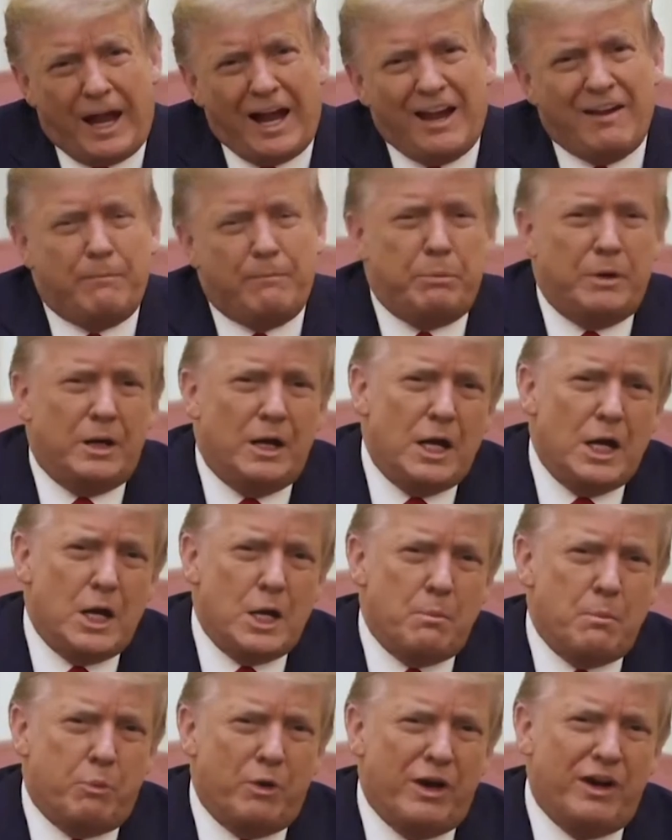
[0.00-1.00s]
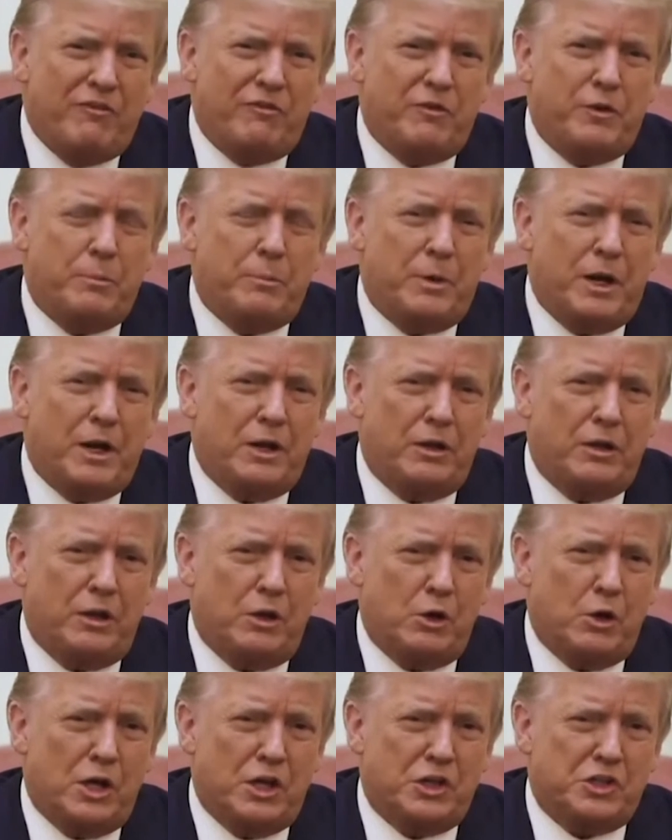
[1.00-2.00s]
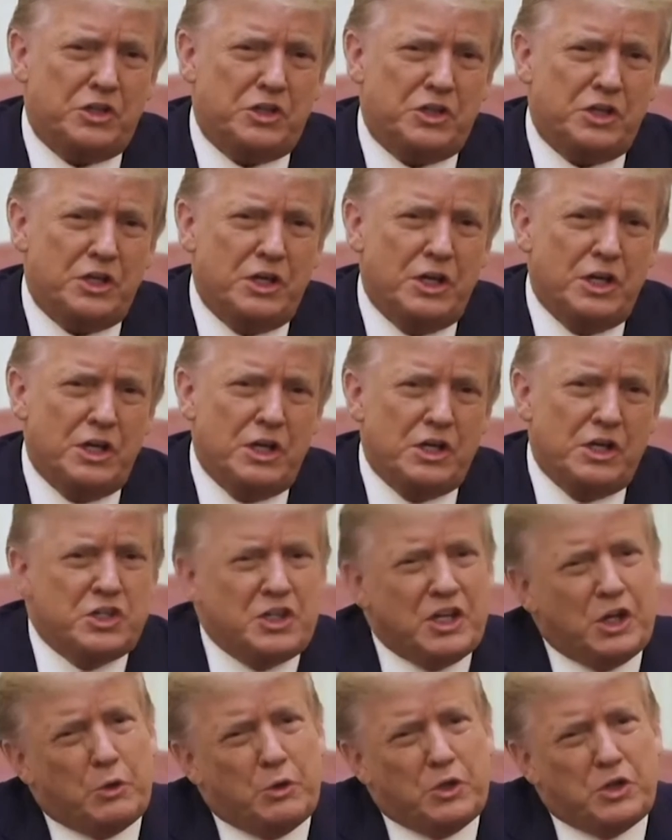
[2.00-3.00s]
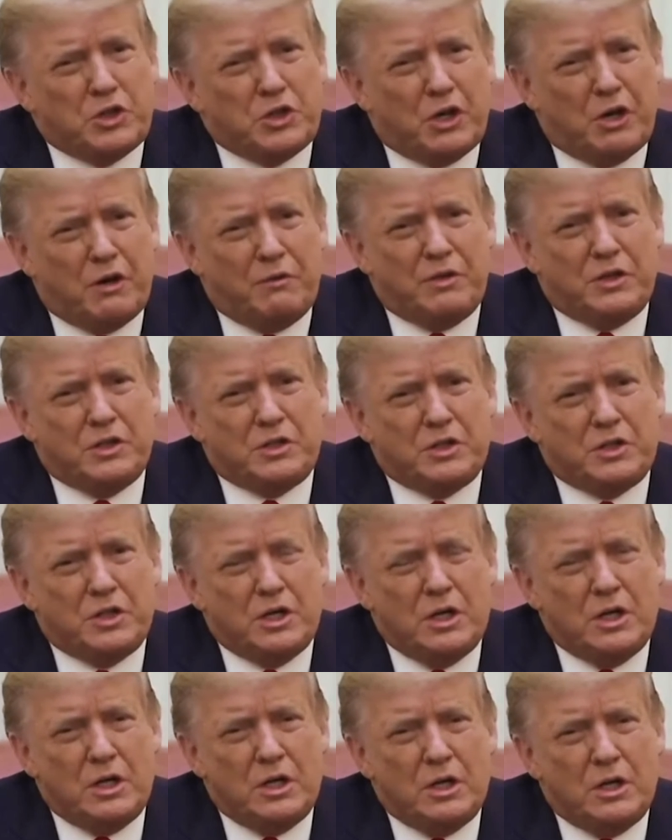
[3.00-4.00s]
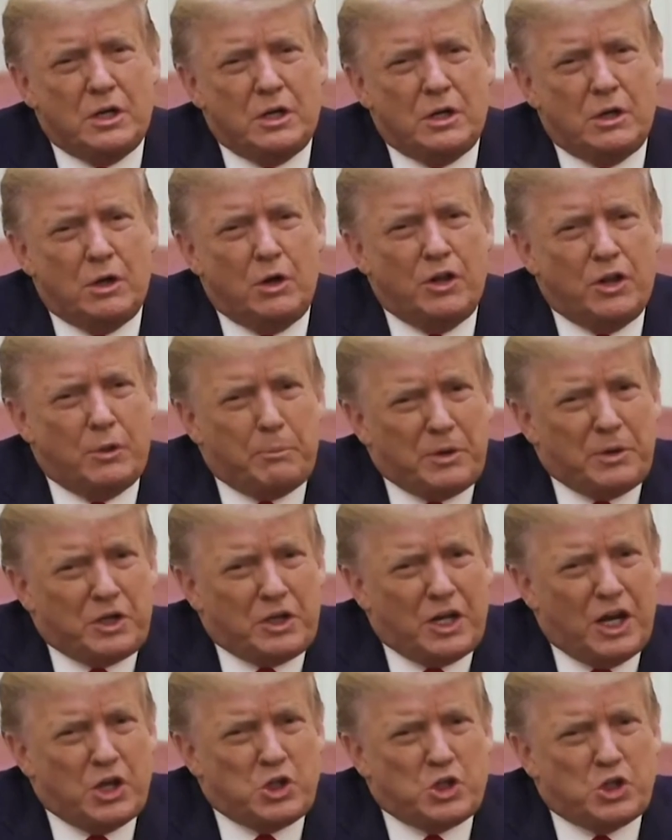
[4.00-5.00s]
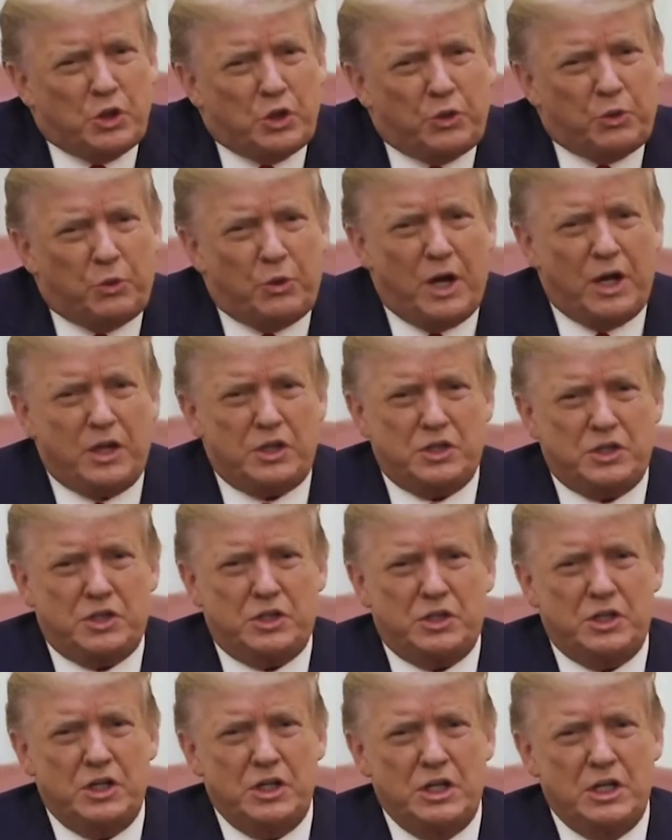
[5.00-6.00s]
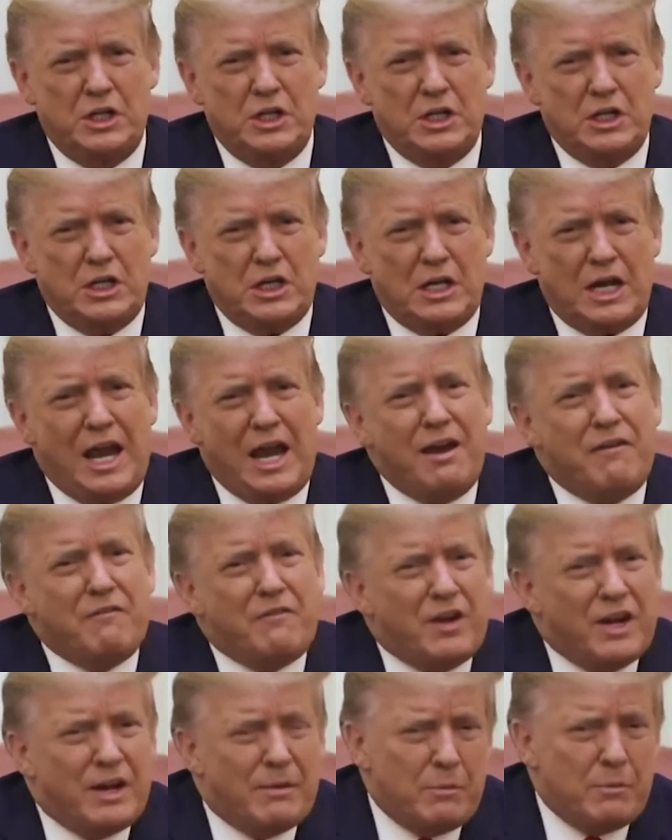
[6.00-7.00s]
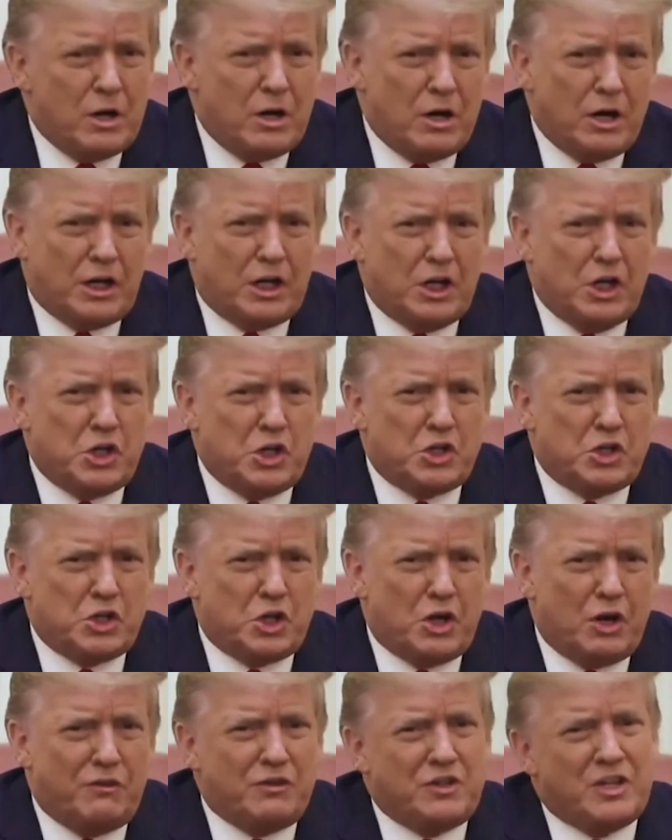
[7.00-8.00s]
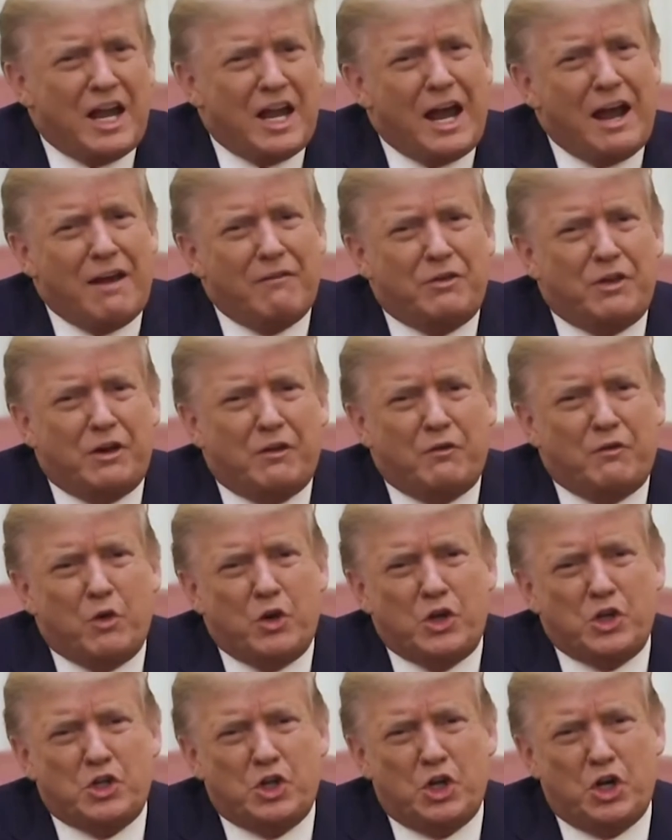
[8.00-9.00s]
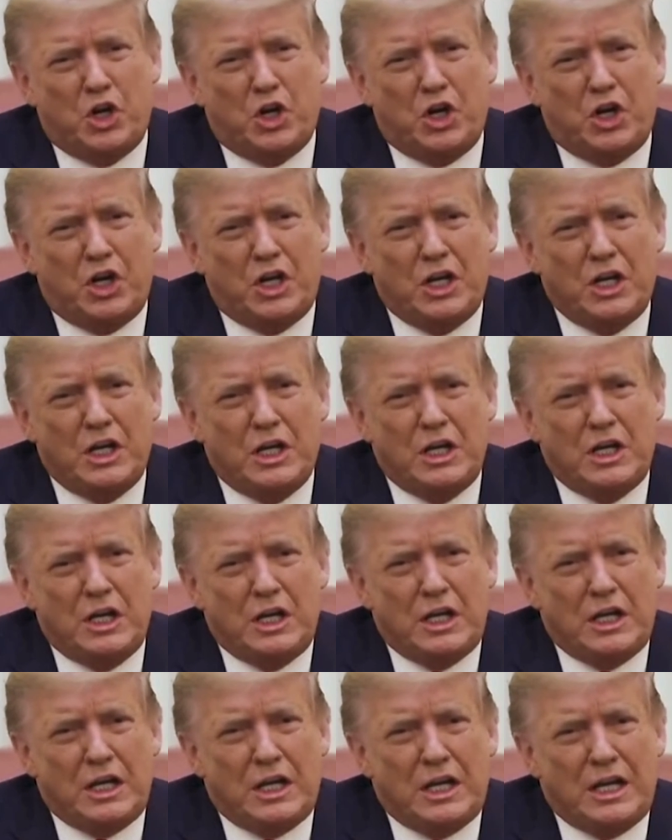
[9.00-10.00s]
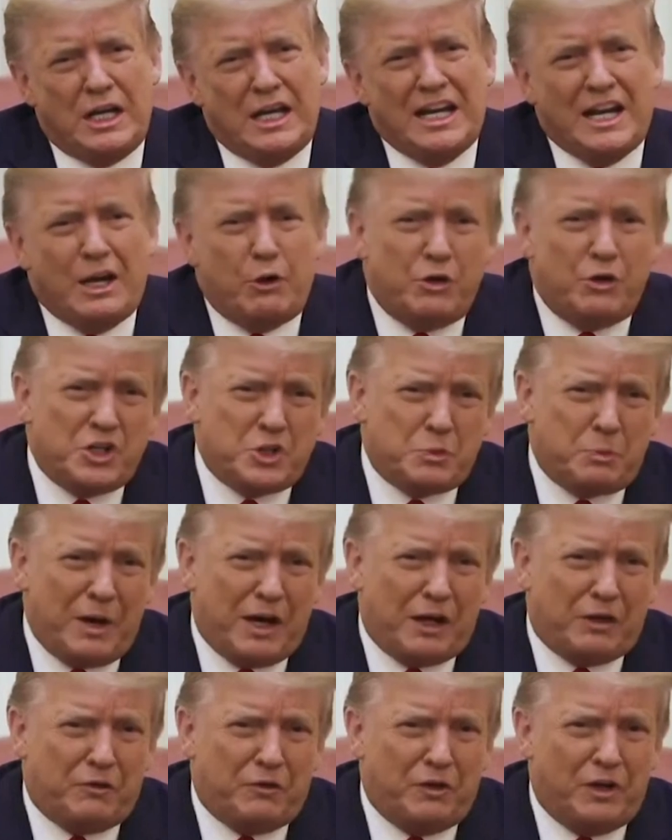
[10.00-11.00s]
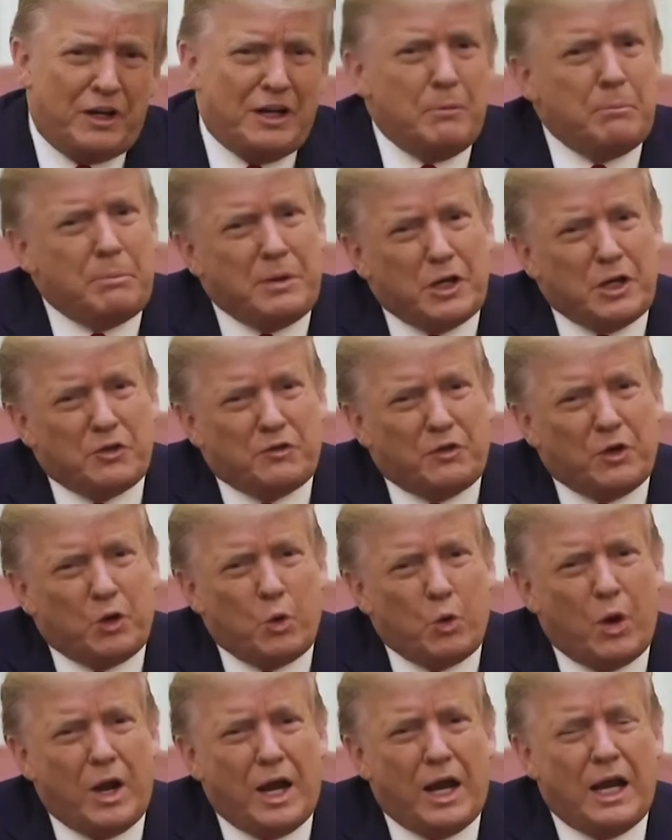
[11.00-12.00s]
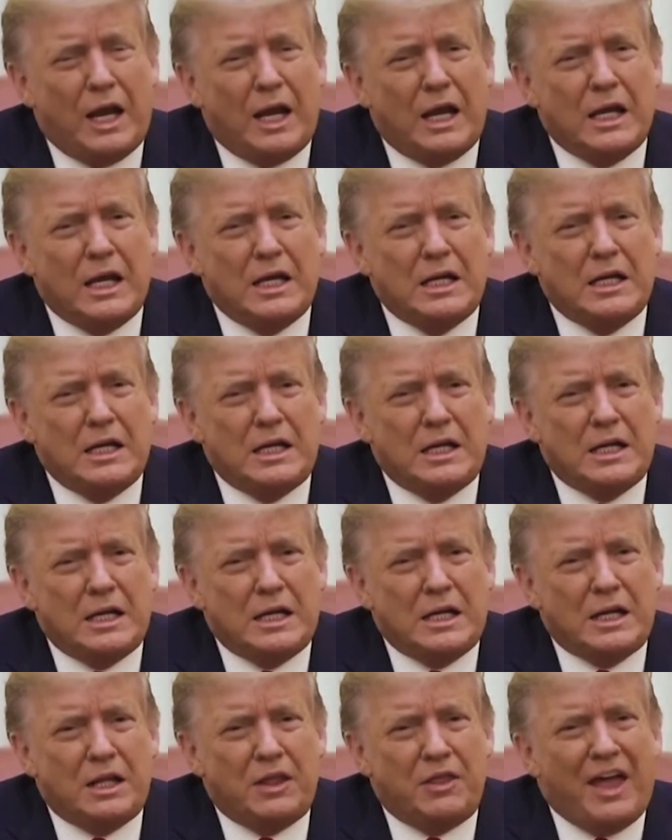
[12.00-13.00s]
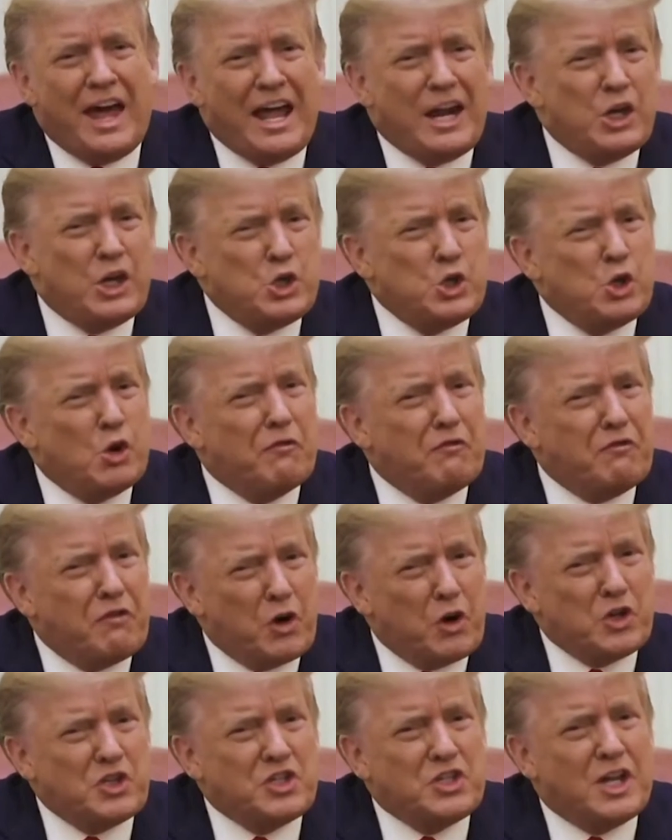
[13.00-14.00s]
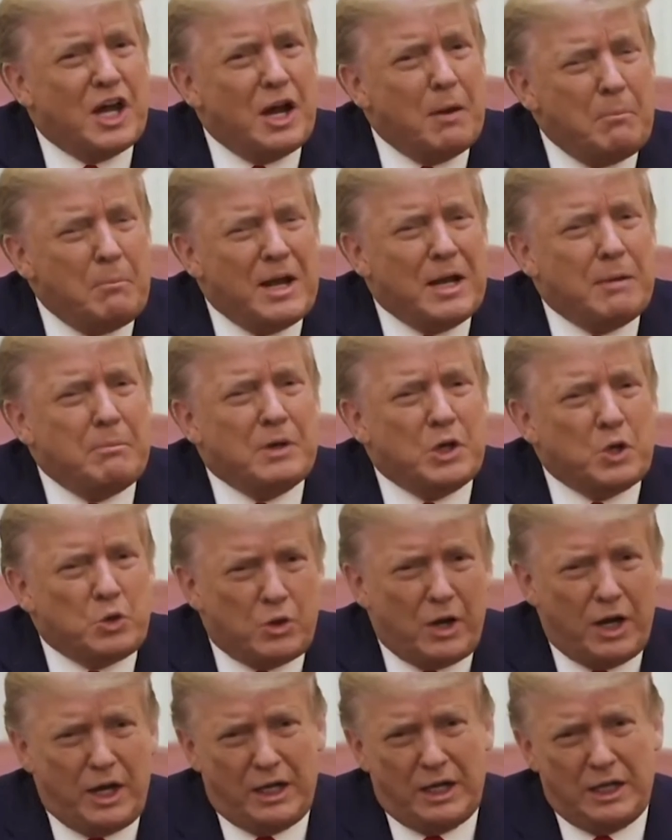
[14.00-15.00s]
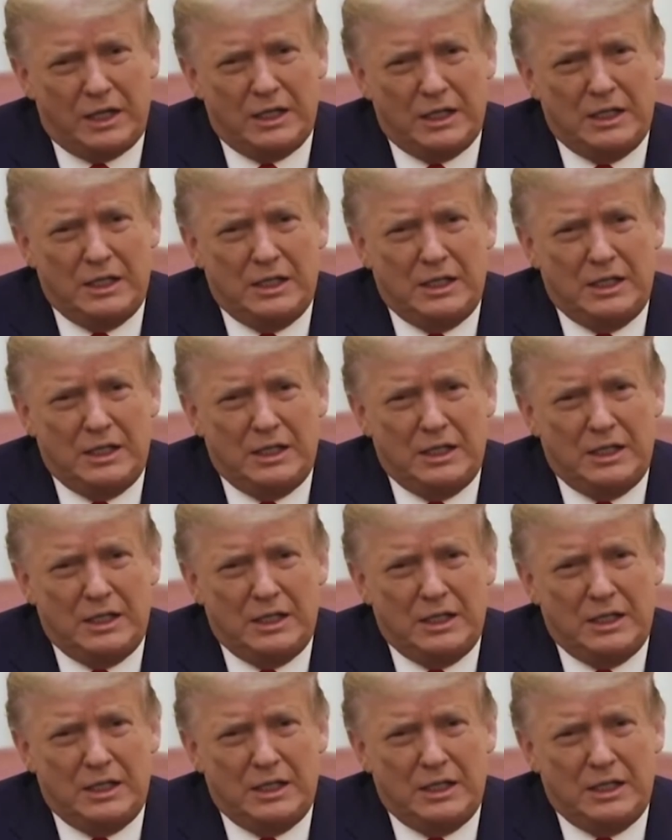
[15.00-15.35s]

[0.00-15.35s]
I have been briefed by the U.S. Secret Service on the potential threats. Every American deserves to have their voice heard in a respectful and peaceful way. That is your First Amendment right.